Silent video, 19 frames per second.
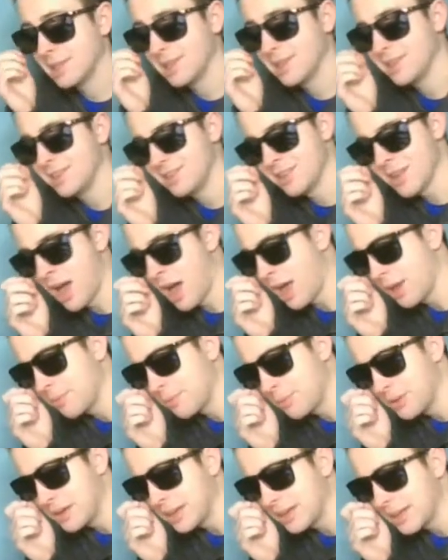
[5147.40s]
not
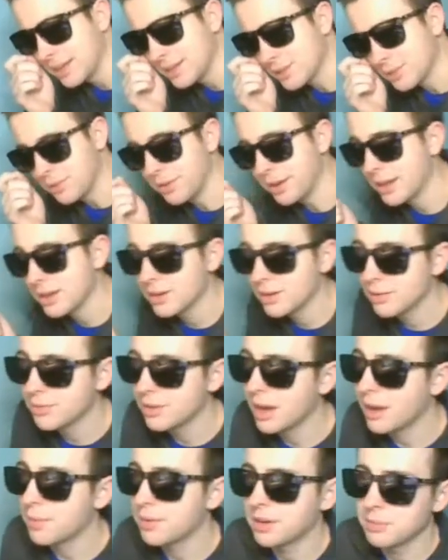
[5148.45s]
running Tornado,
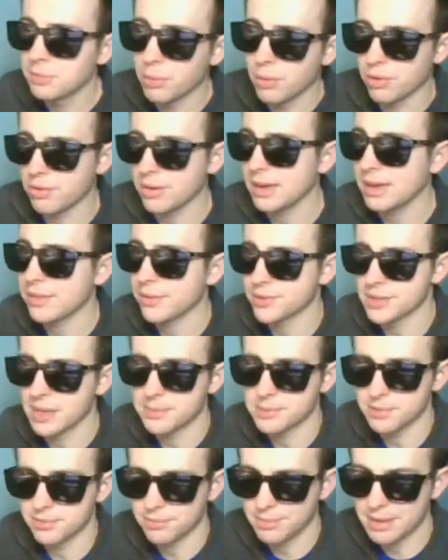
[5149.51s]
not running Mortar, any of those
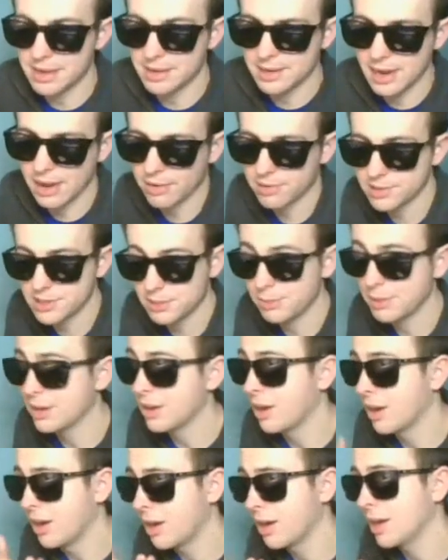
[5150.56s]
types of main counters. He went
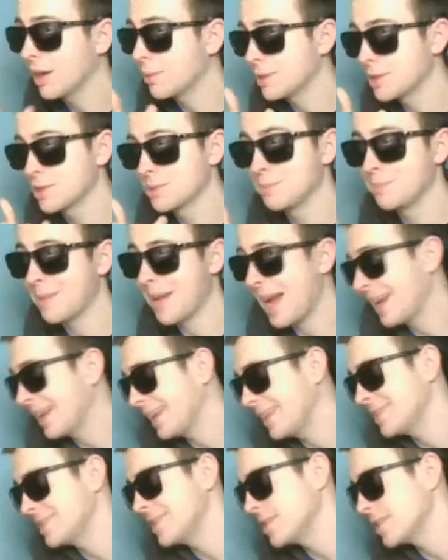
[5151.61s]
Hog, which is bad
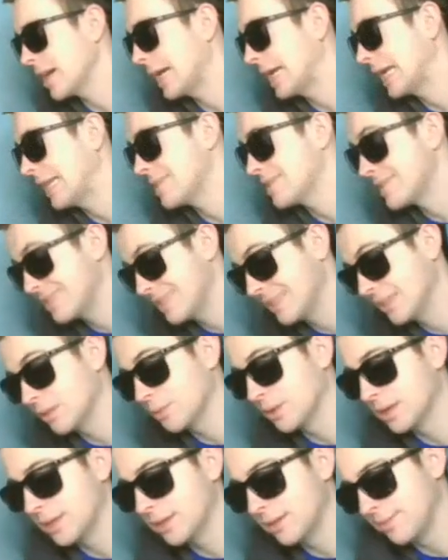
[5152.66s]
against E-Giant, and still
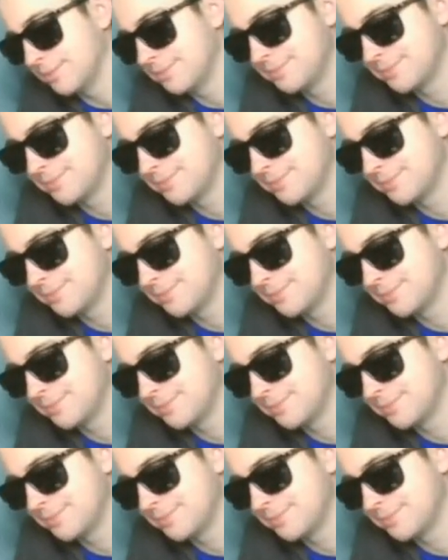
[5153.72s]
won.